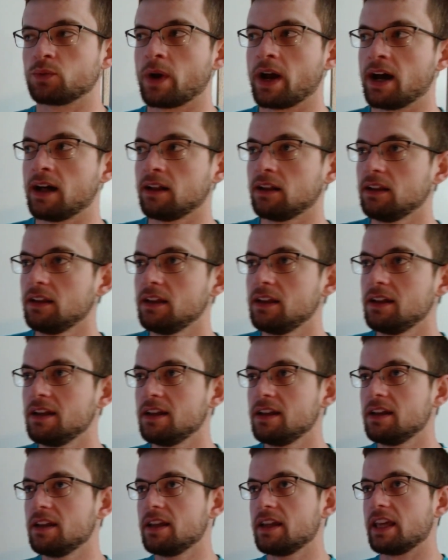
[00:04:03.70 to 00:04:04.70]
well,
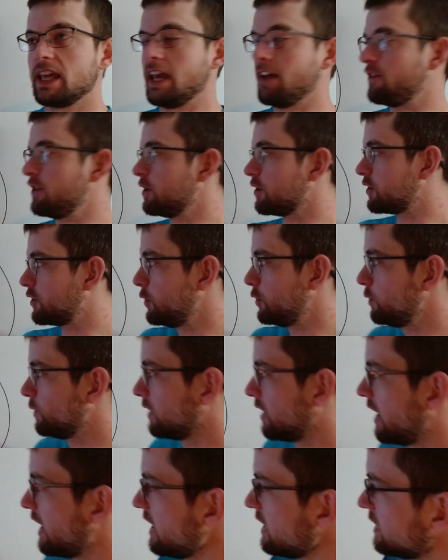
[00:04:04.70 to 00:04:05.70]
if you're too
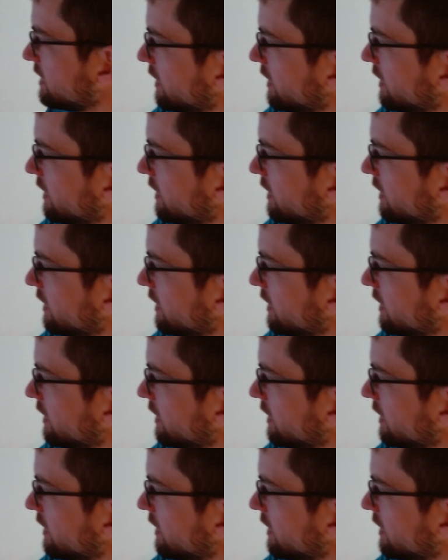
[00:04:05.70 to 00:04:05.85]
light,